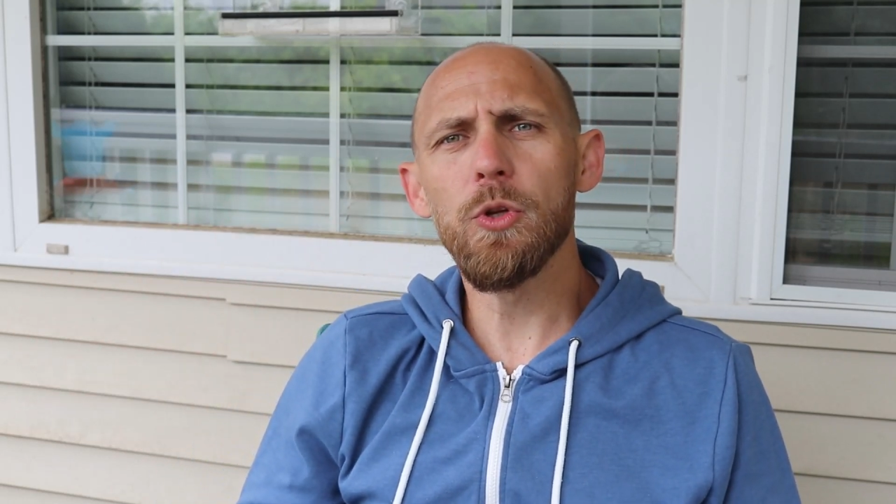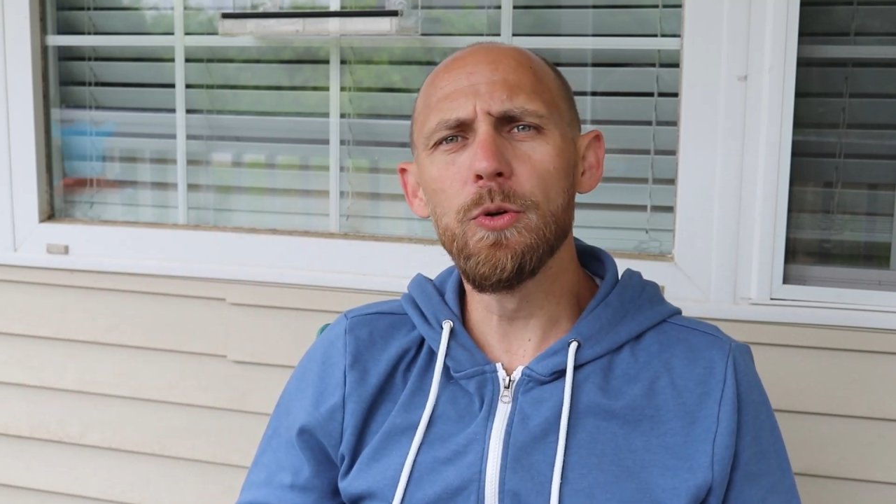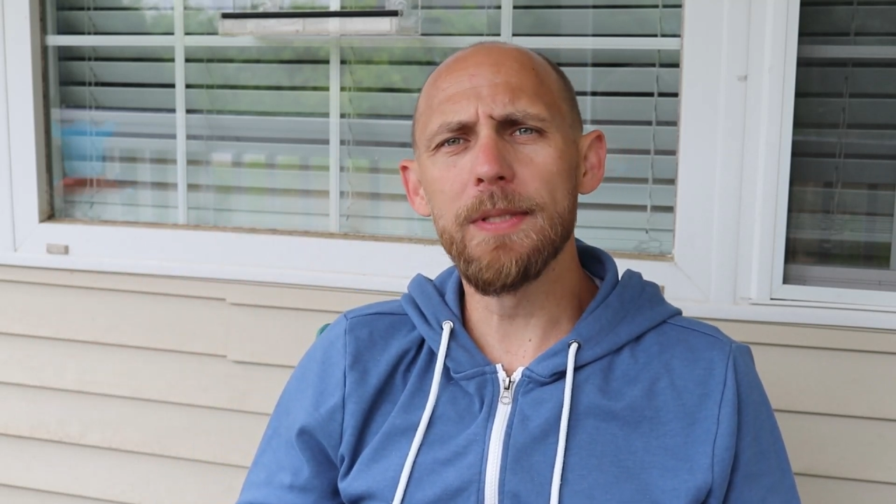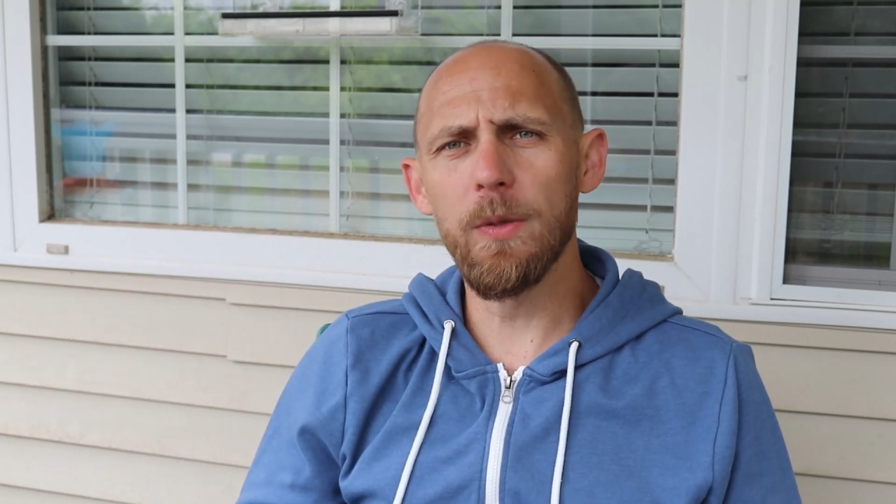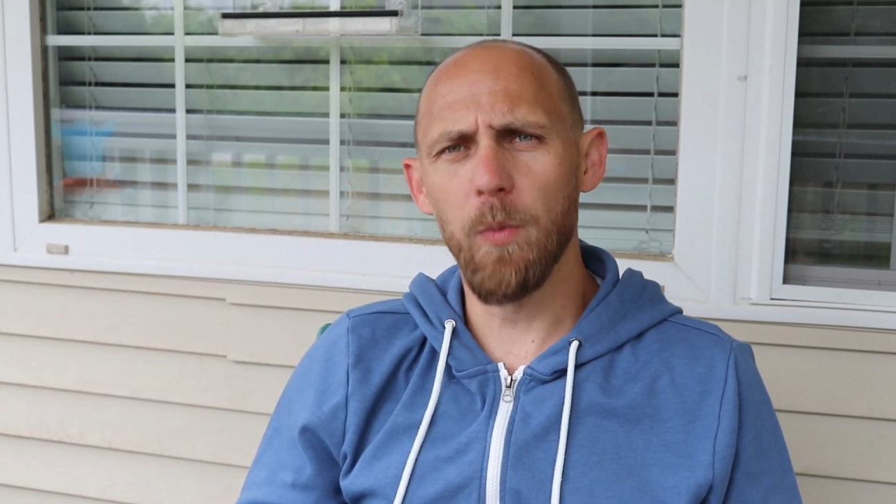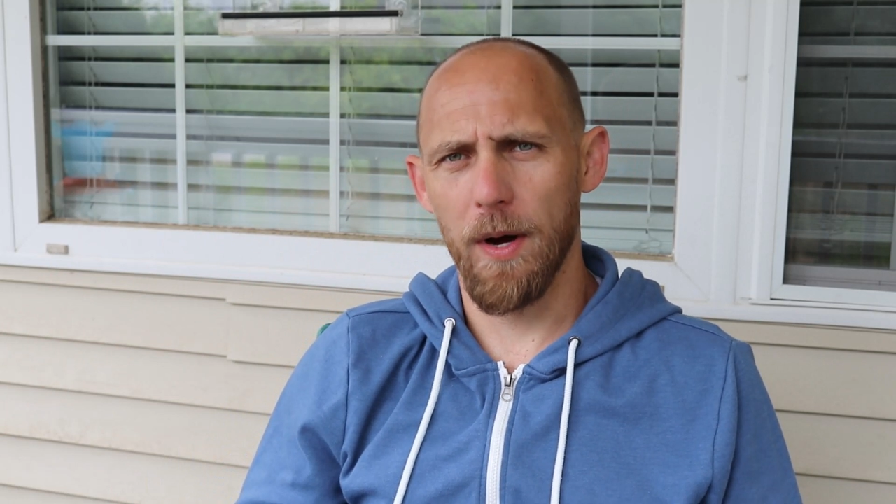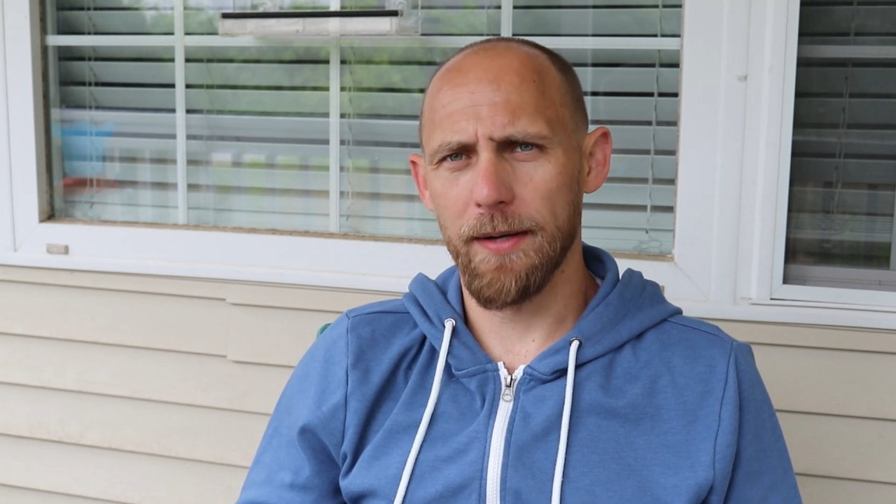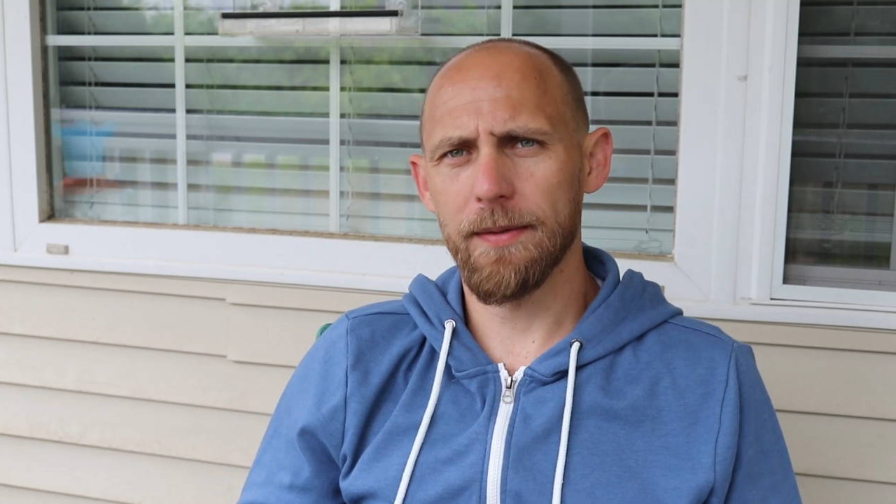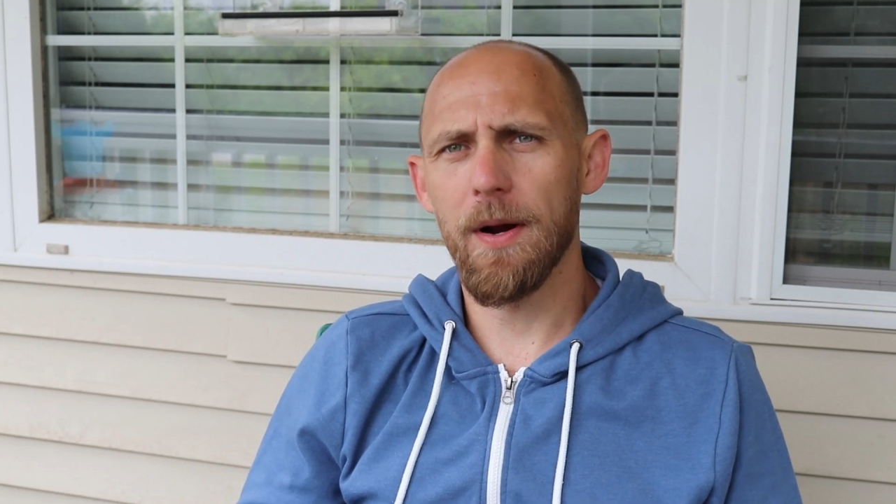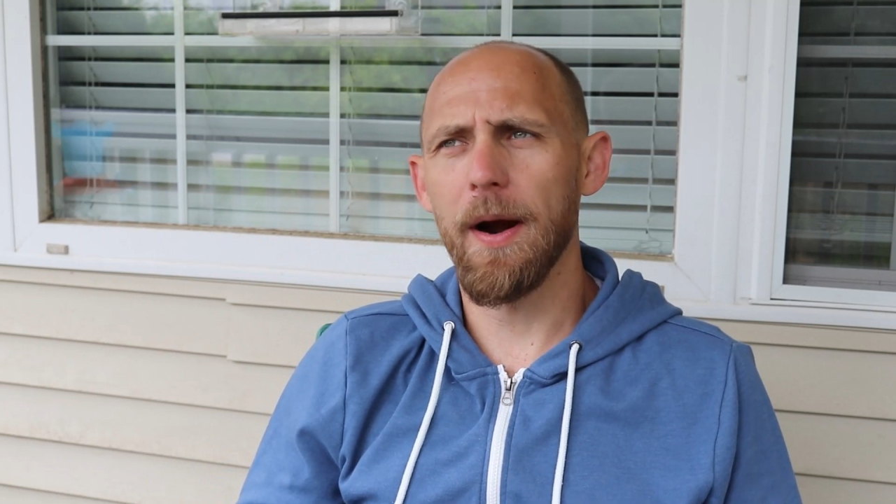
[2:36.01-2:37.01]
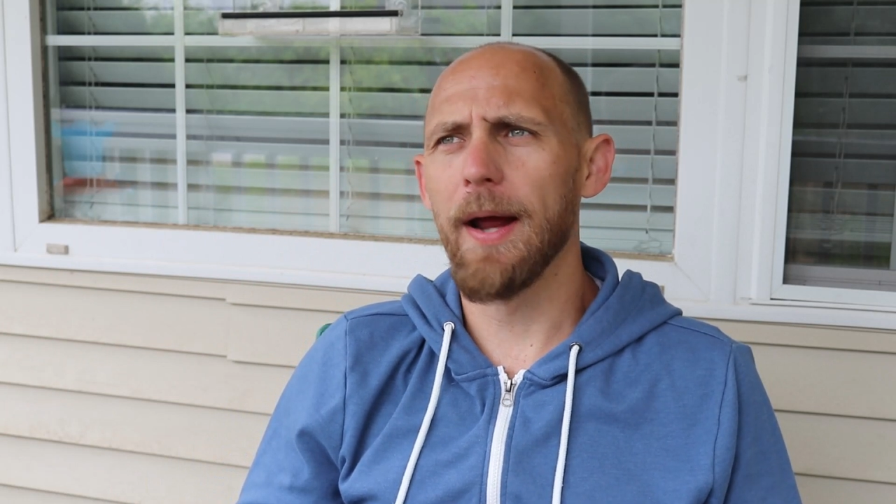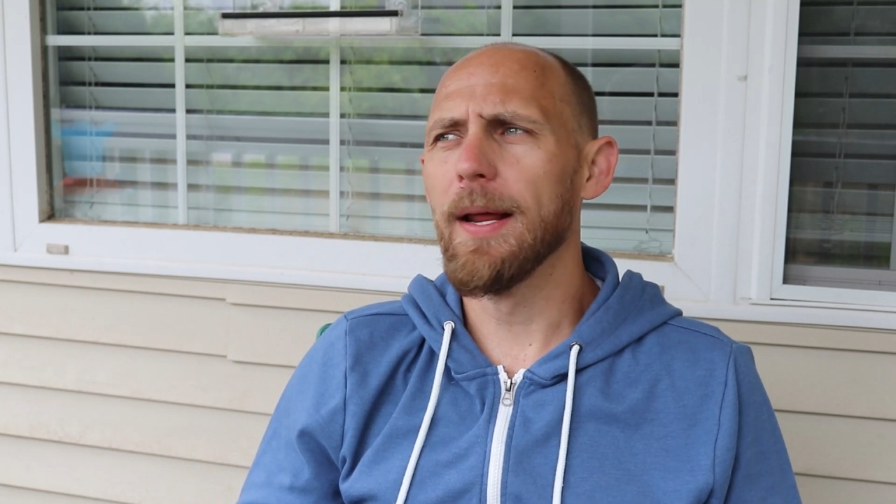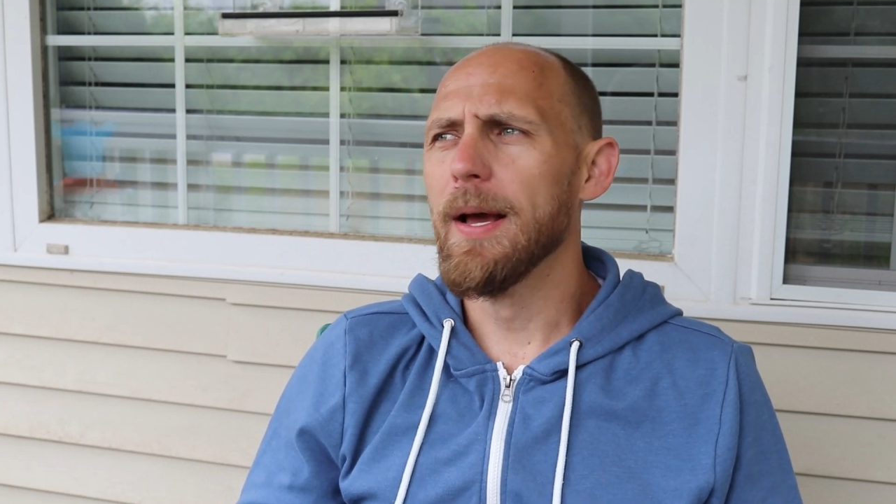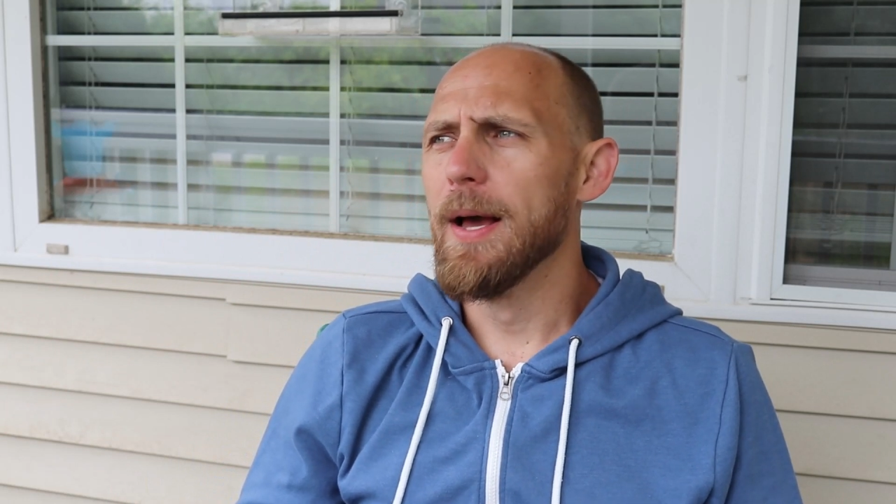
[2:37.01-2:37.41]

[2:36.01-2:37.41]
UT1, all right.